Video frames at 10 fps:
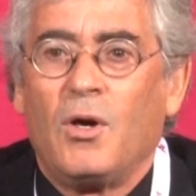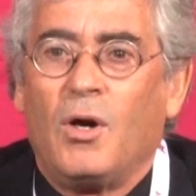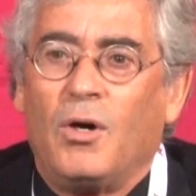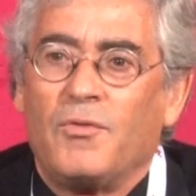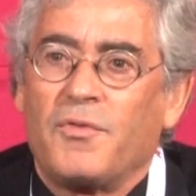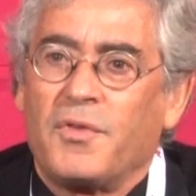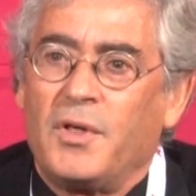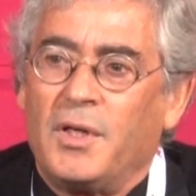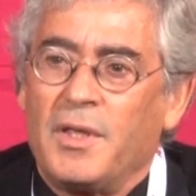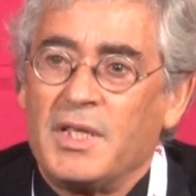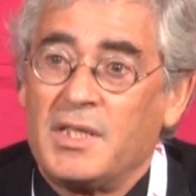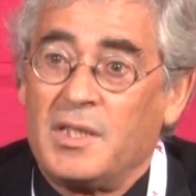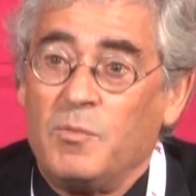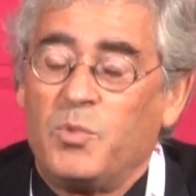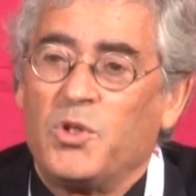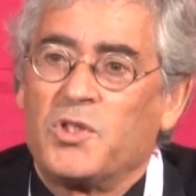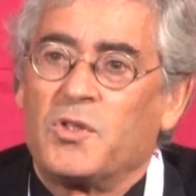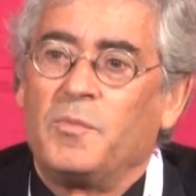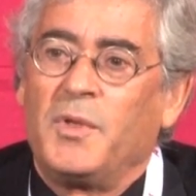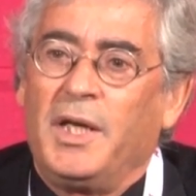of this
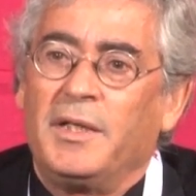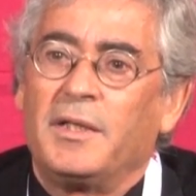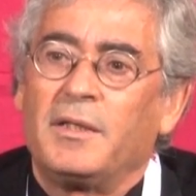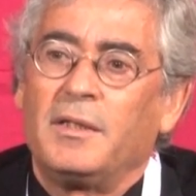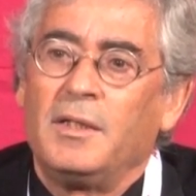symposium in